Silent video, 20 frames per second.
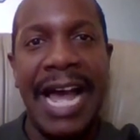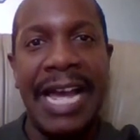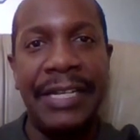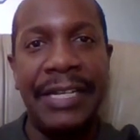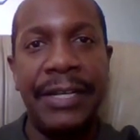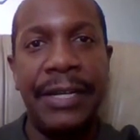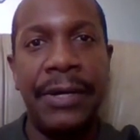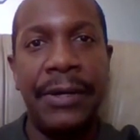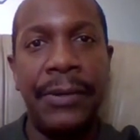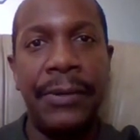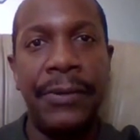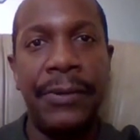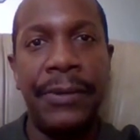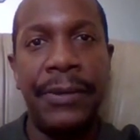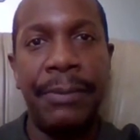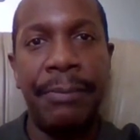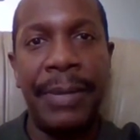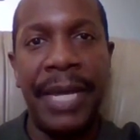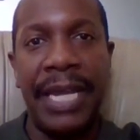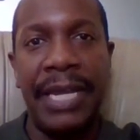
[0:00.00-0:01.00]
I know
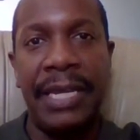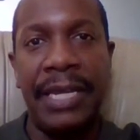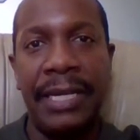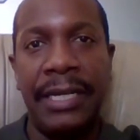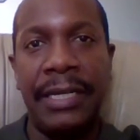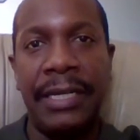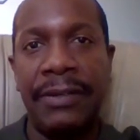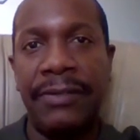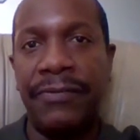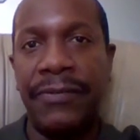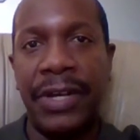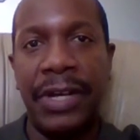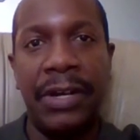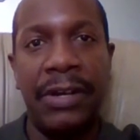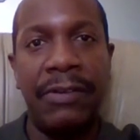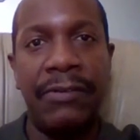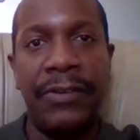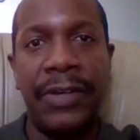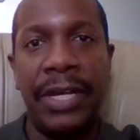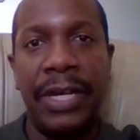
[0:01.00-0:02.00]
the pain
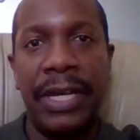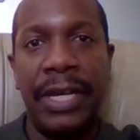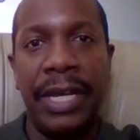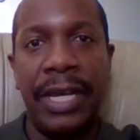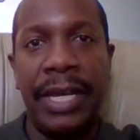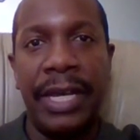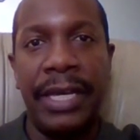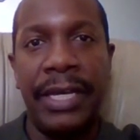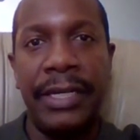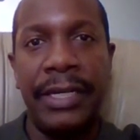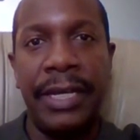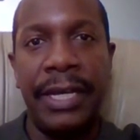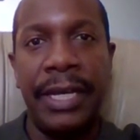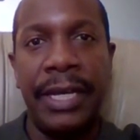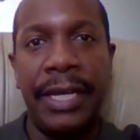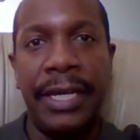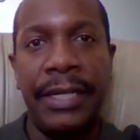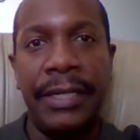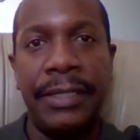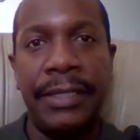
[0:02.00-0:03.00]
of
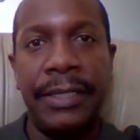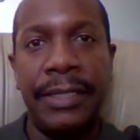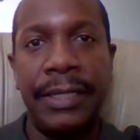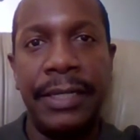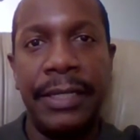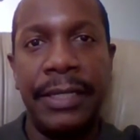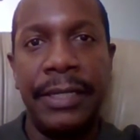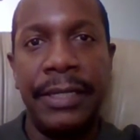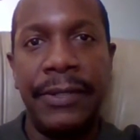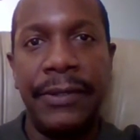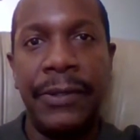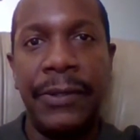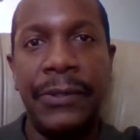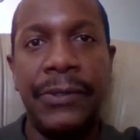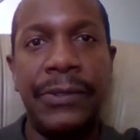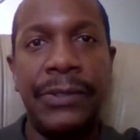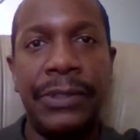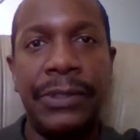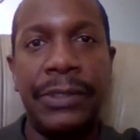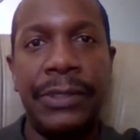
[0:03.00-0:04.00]
and
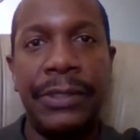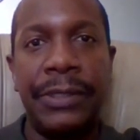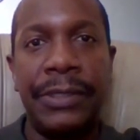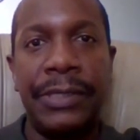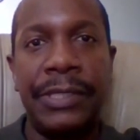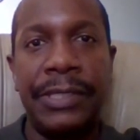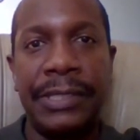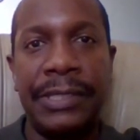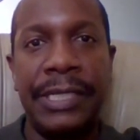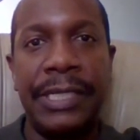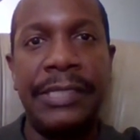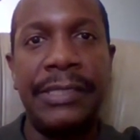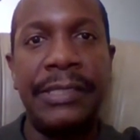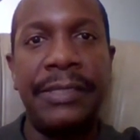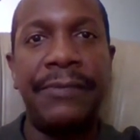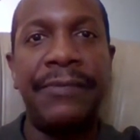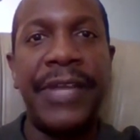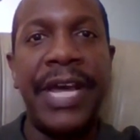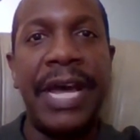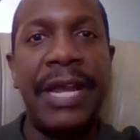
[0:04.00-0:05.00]
those, the
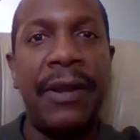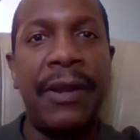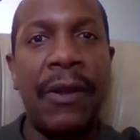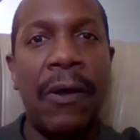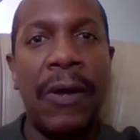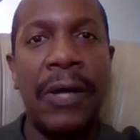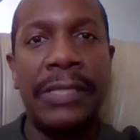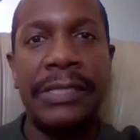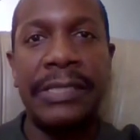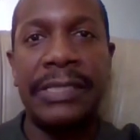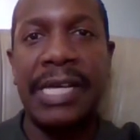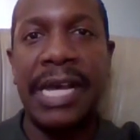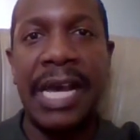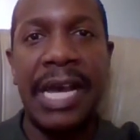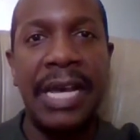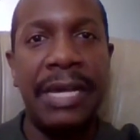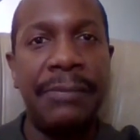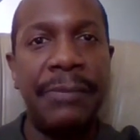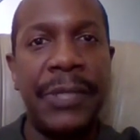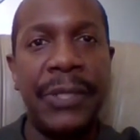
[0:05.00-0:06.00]
sense of that lost
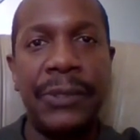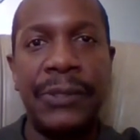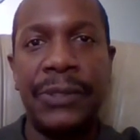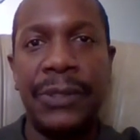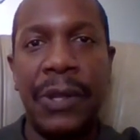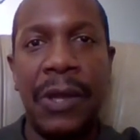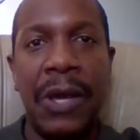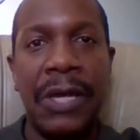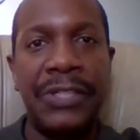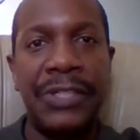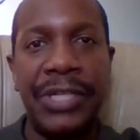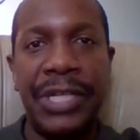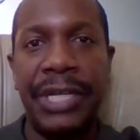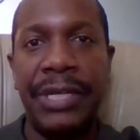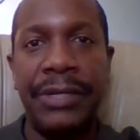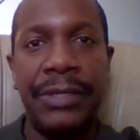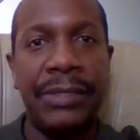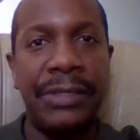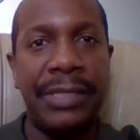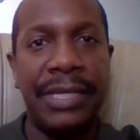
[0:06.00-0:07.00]
time, those lost
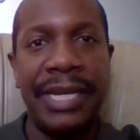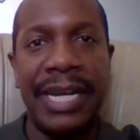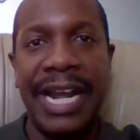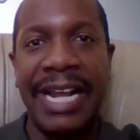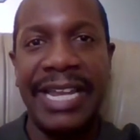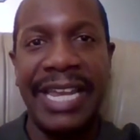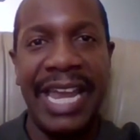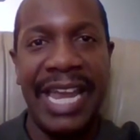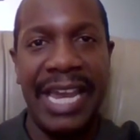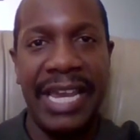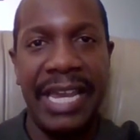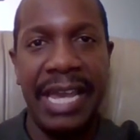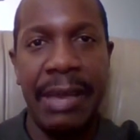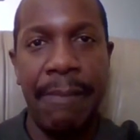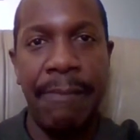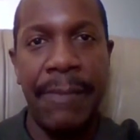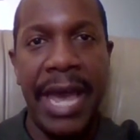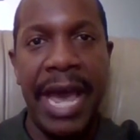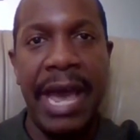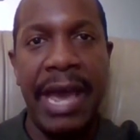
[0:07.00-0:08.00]
years that I can't
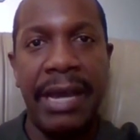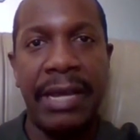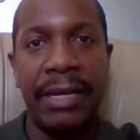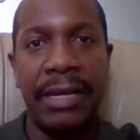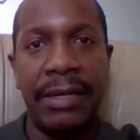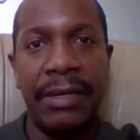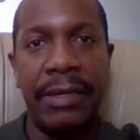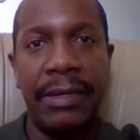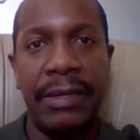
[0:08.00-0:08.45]
get back,